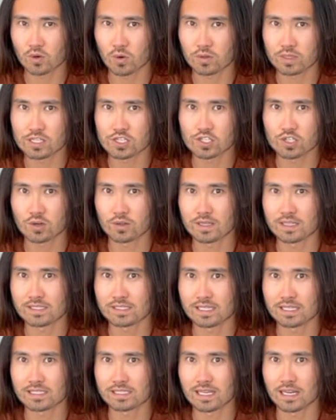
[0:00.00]
only show
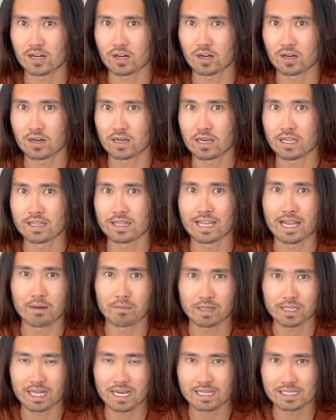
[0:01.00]
listings that are in the
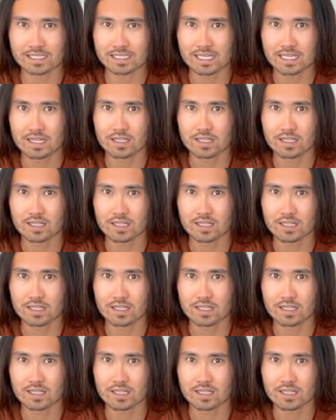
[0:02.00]
MLS